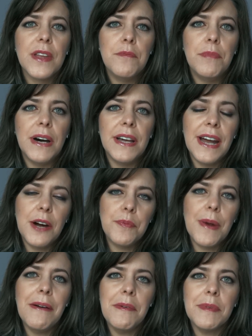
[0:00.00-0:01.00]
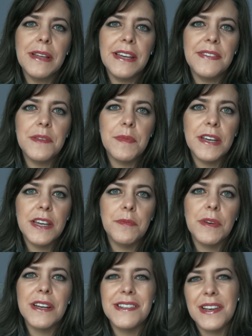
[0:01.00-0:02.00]
But I'll probably get them again
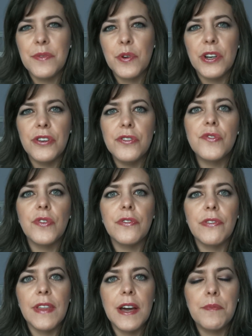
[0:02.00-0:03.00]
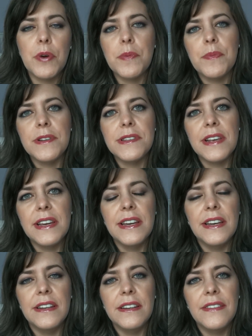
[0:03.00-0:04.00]
because they were useful for that purpose,
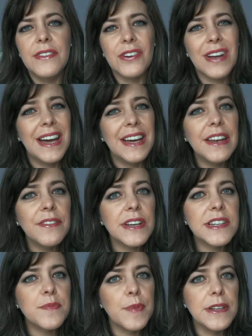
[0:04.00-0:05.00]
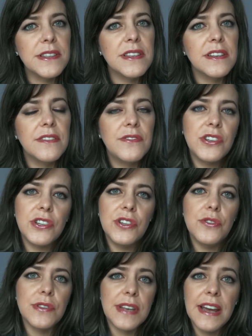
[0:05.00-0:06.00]
and they're kind of expensive to
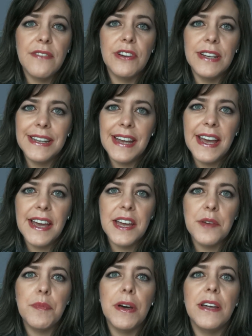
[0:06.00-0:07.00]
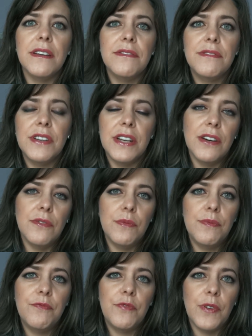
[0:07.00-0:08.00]
use every day, but you know,
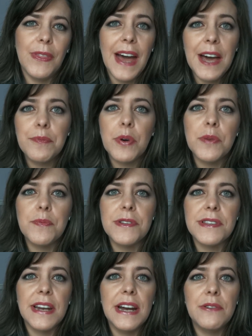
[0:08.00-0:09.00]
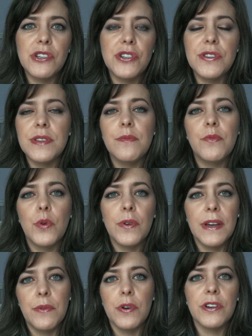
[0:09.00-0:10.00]
for that purpose that I was using them for,
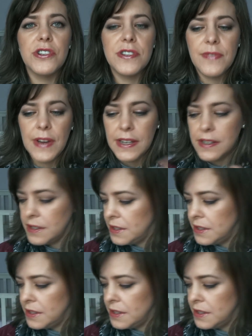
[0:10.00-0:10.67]
they work just fine.